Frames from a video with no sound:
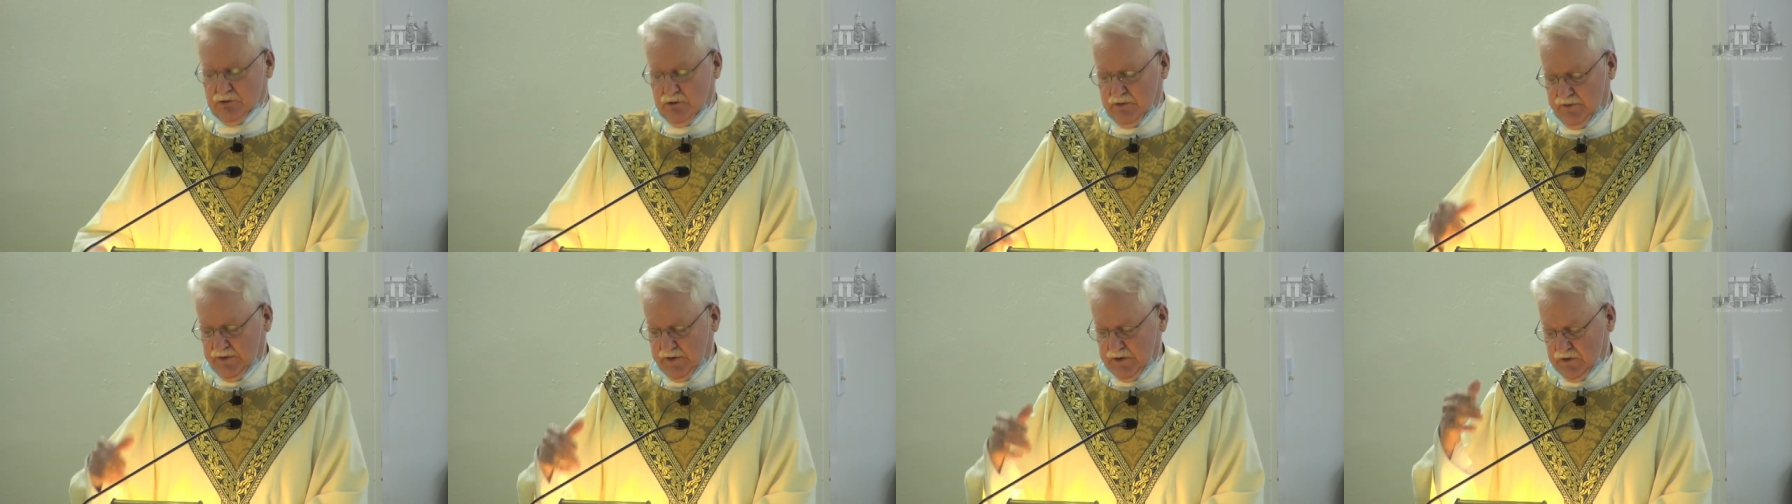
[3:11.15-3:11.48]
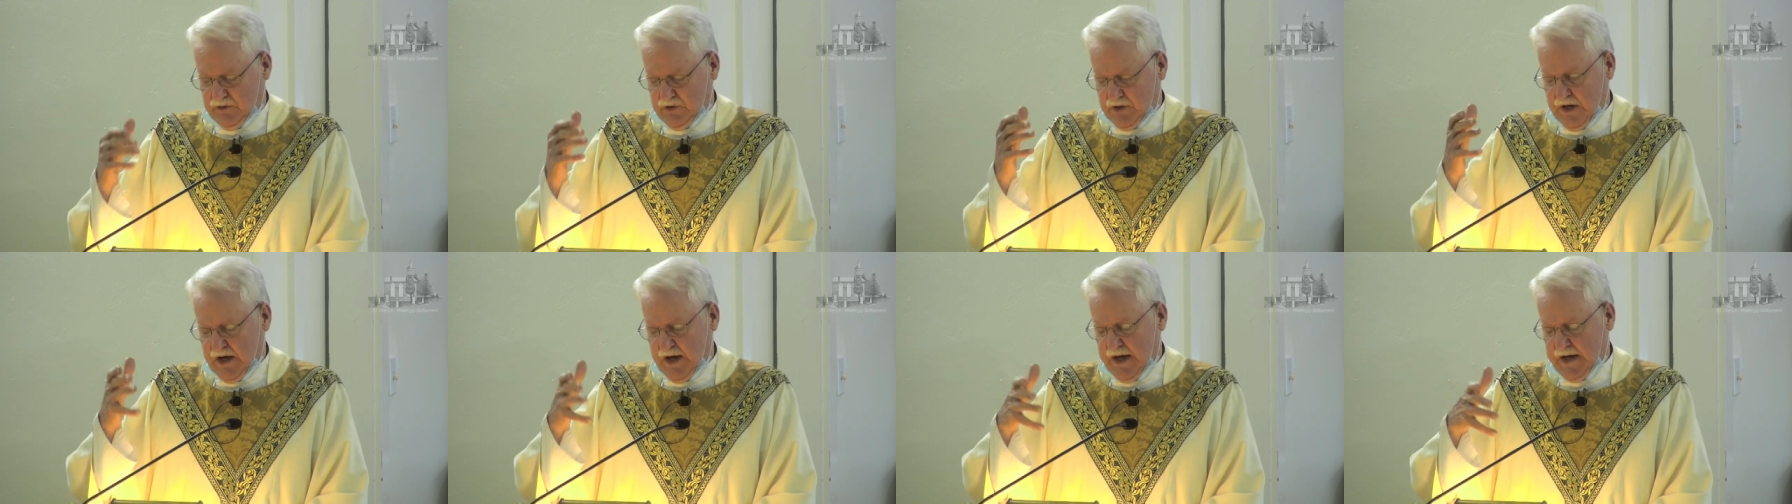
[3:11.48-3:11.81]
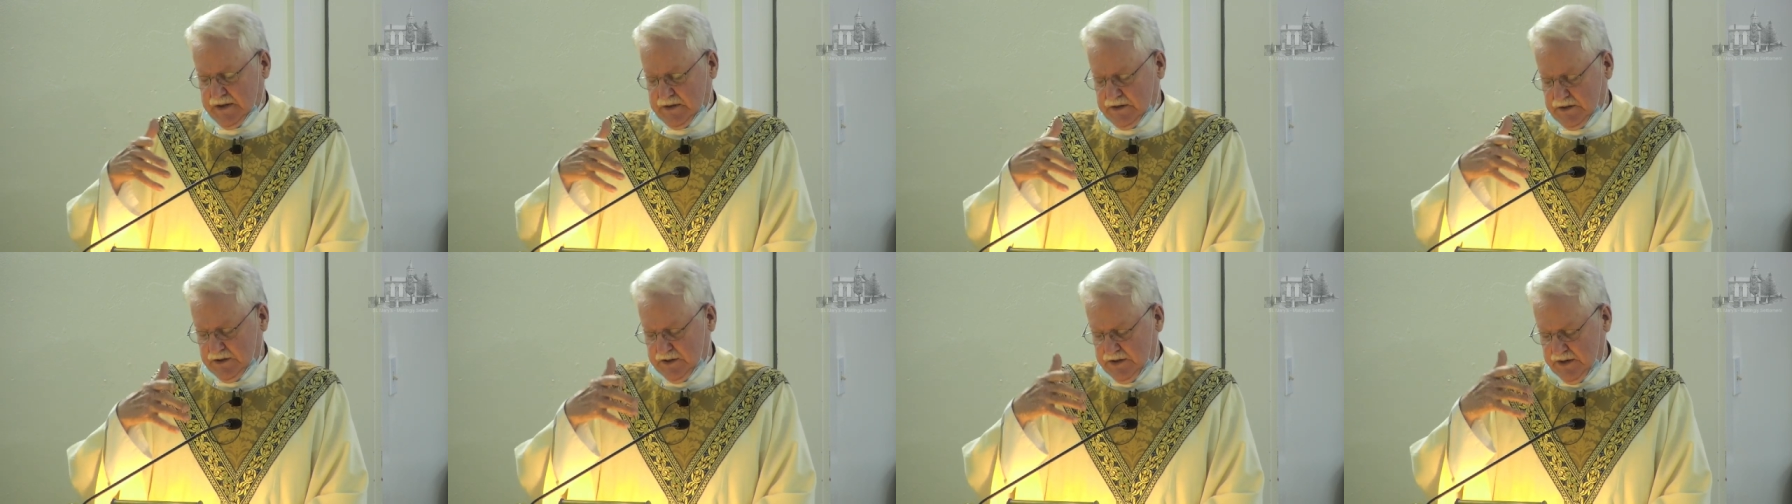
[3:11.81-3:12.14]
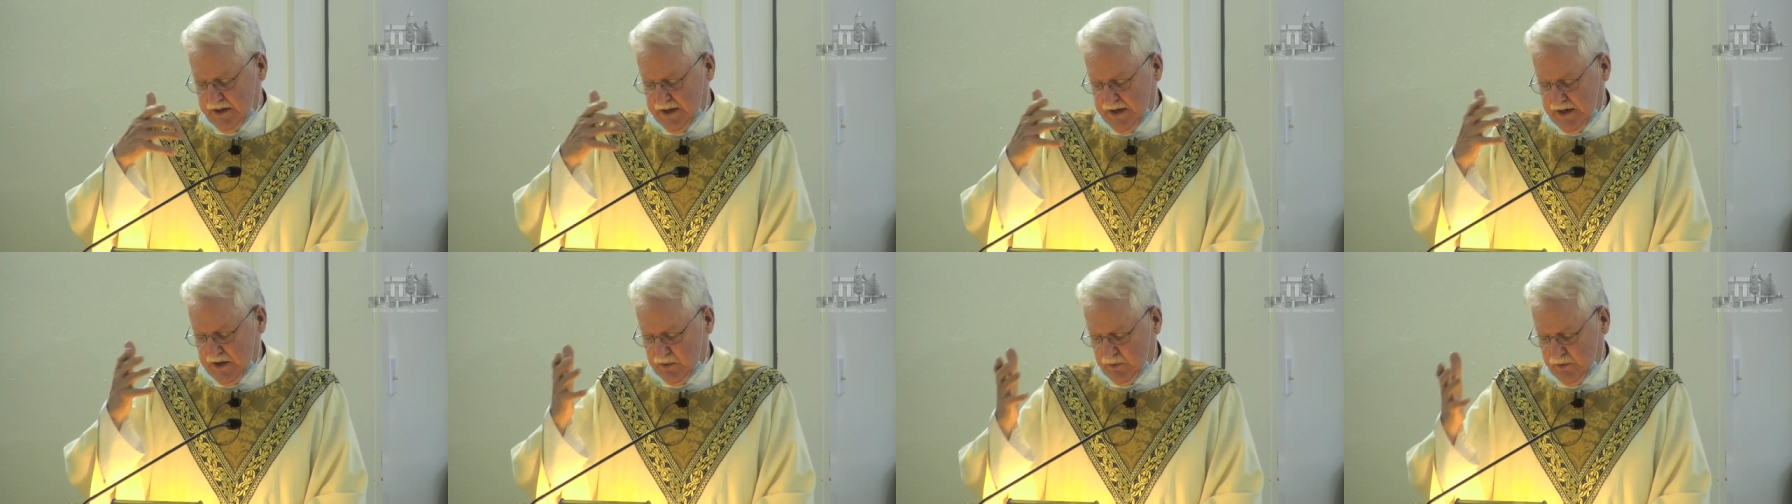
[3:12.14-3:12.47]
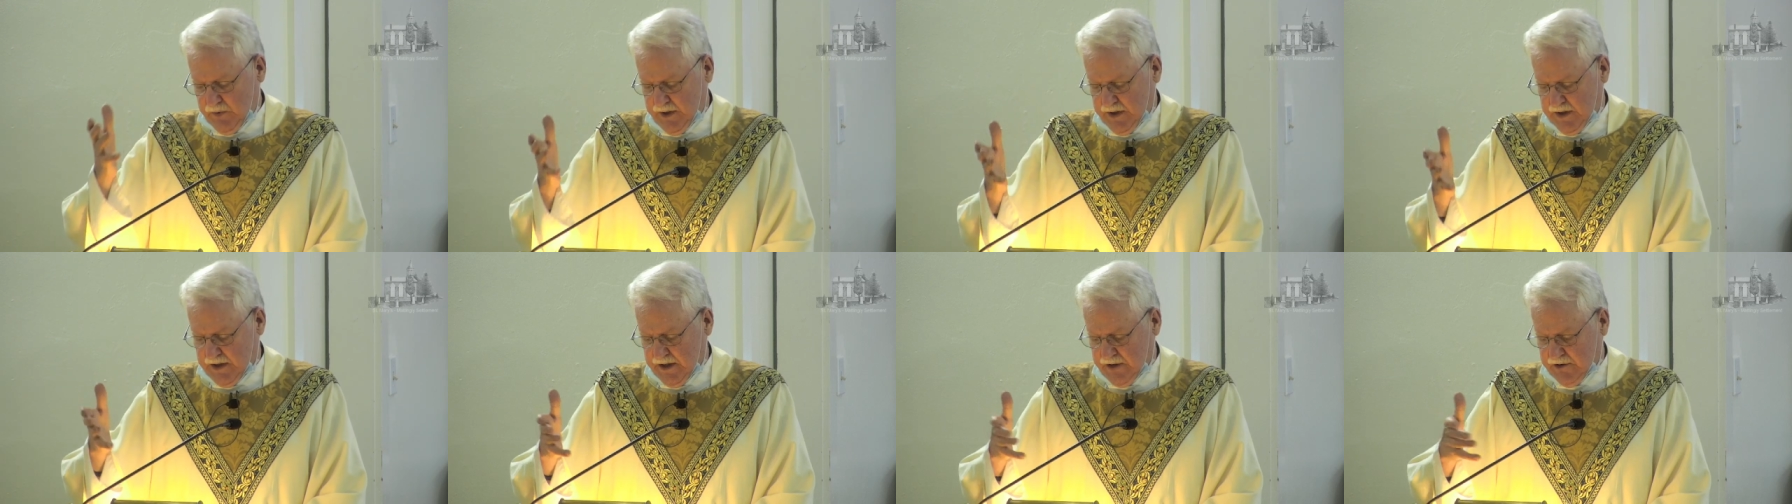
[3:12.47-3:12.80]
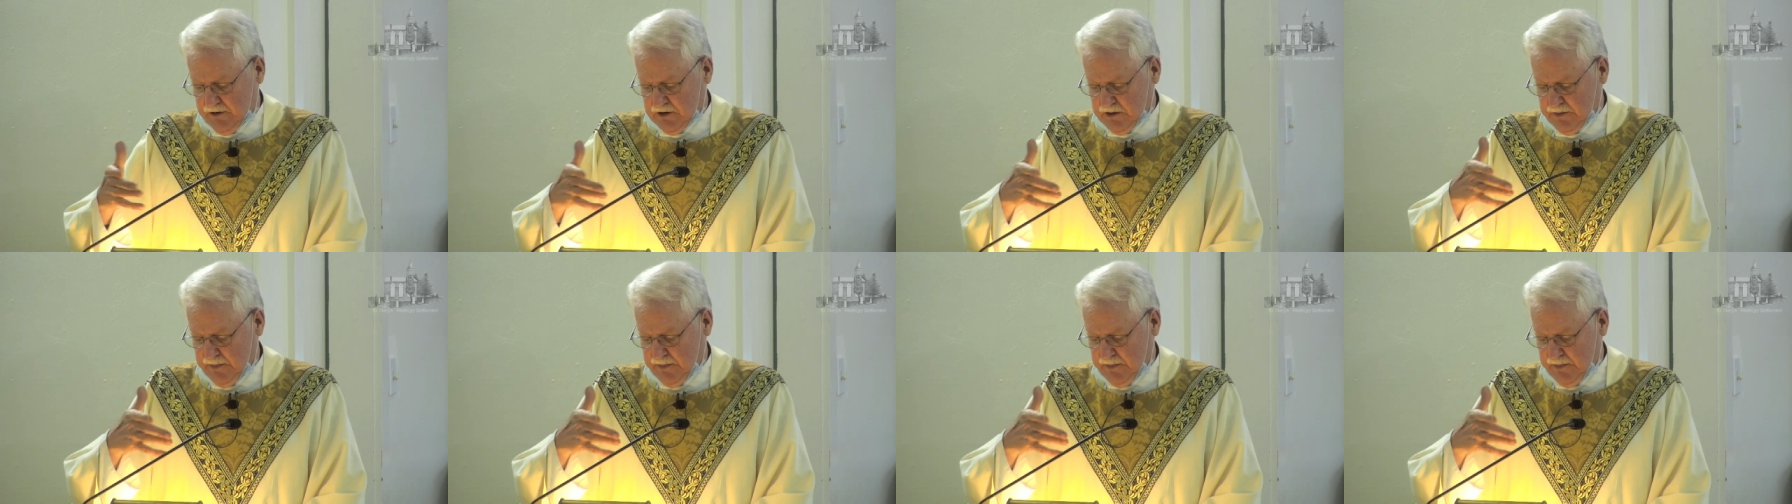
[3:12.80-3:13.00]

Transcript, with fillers: is revealed to us, and we